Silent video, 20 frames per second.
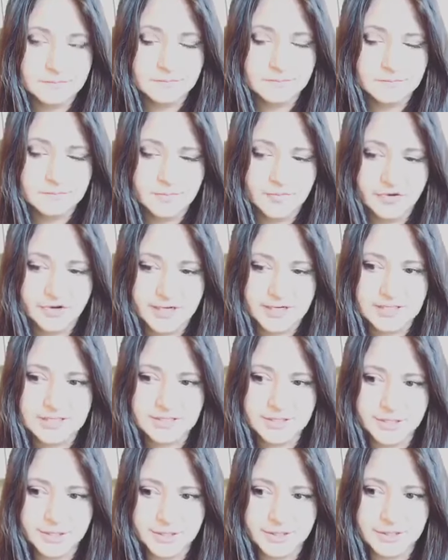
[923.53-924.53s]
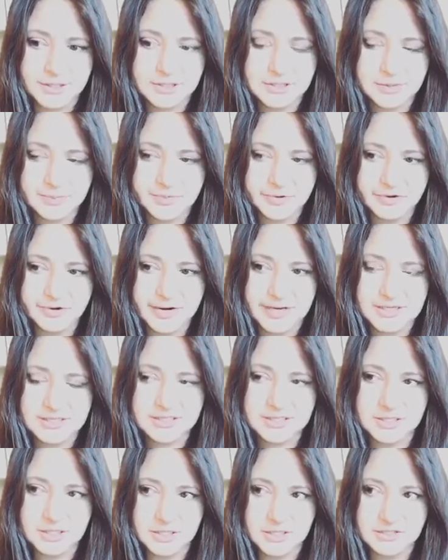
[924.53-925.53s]
Praise God.
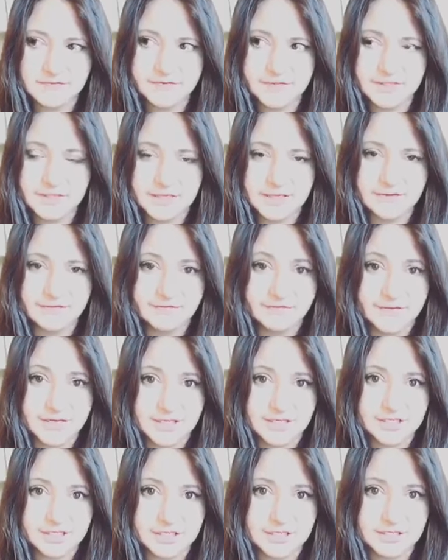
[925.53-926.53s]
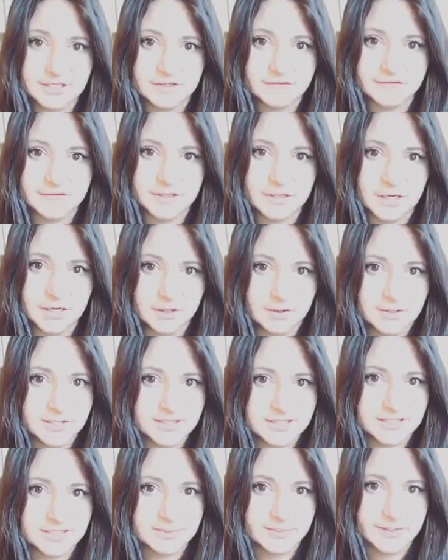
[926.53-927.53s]
Praise God for the conviction of the
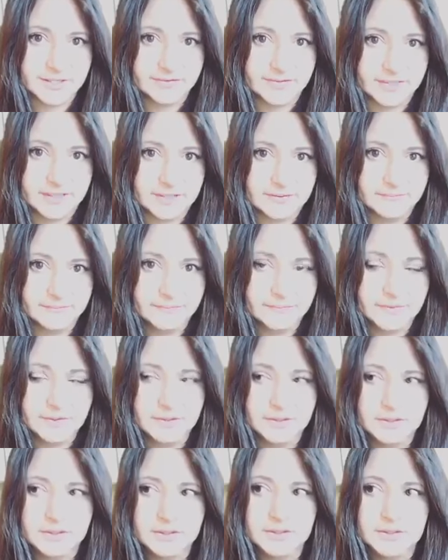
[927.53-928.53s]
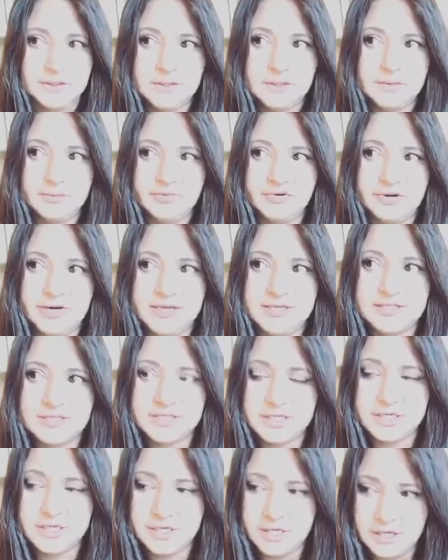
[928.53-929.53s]
Holy Spirit. Praise
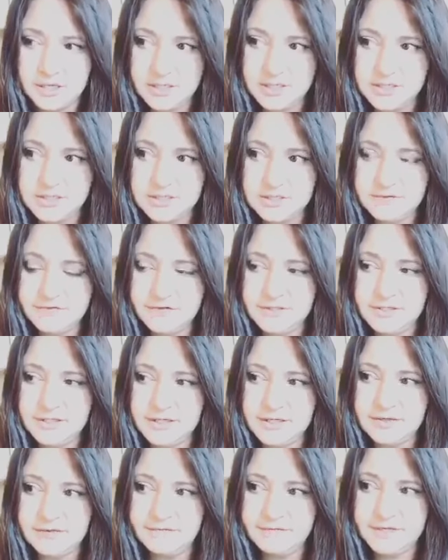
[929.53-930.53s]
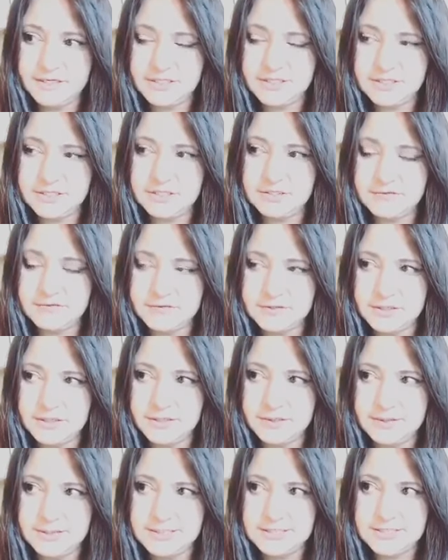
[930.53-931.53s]
God for the conviction of the
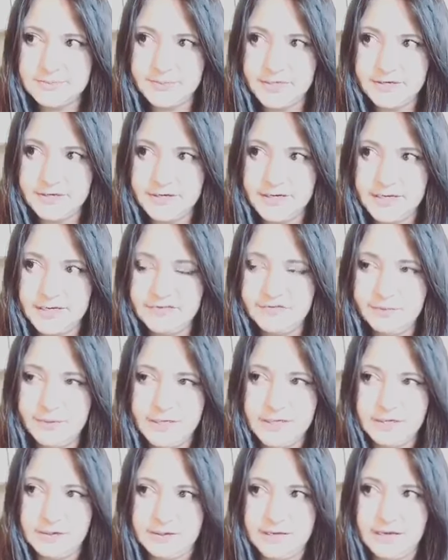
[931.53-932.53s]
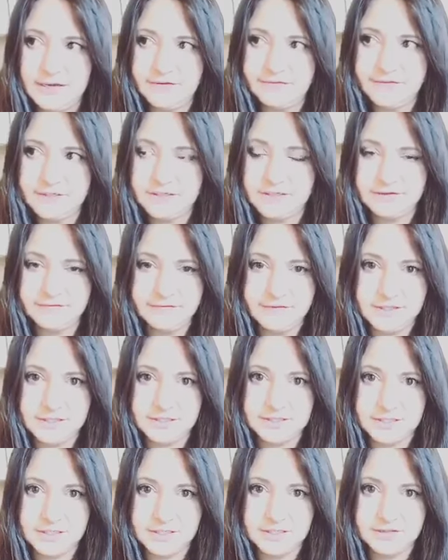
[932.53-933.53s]
Holy Spirit. If we don't have the
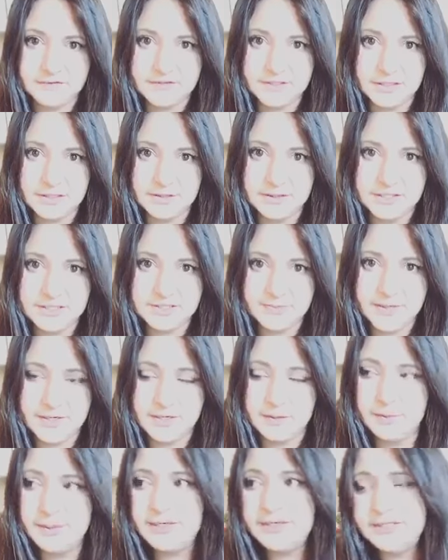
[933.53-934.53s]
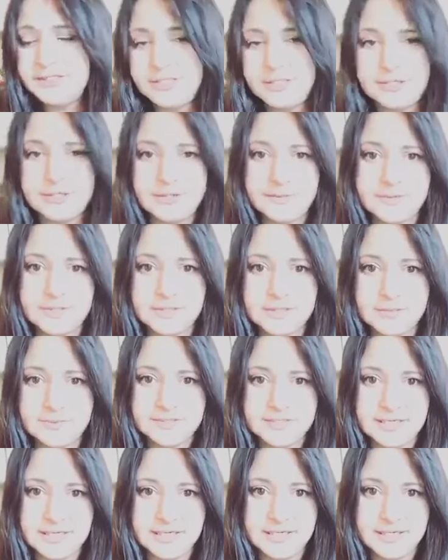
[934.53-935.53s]
conviction of the Holy Spirit, we're doomed. I'm
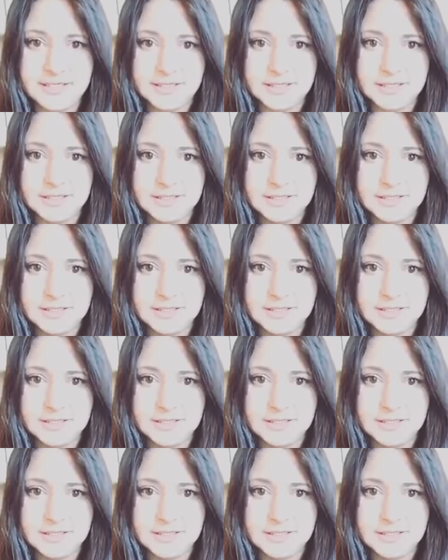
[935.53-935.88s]
telling y'all.